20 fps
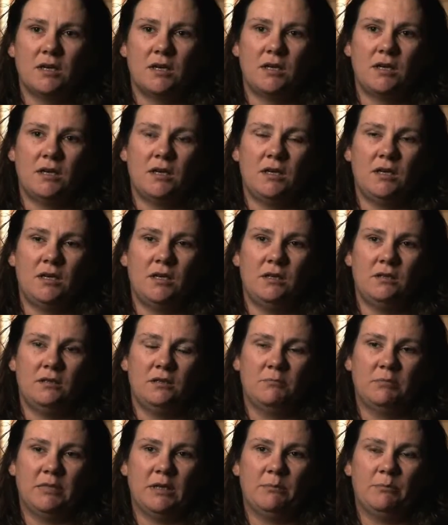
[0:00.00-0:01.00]
And
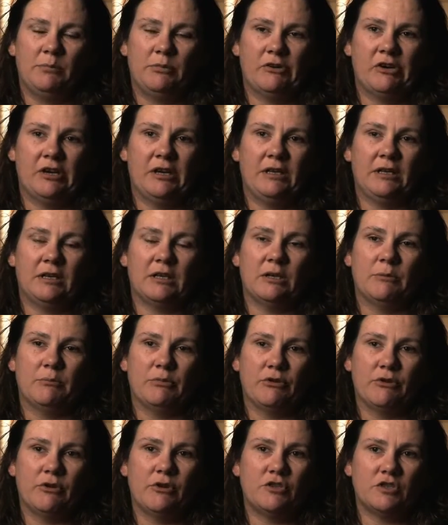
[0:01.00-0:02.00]
the blood bank
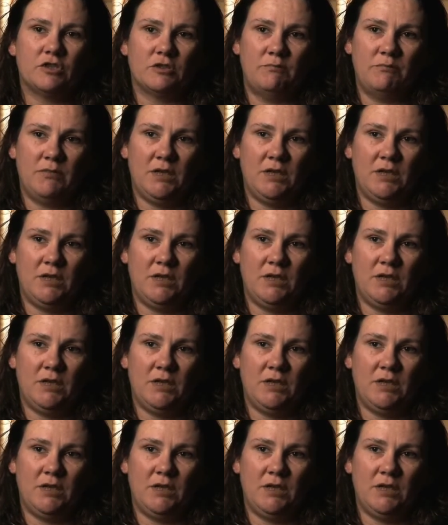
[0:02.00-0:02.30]
approached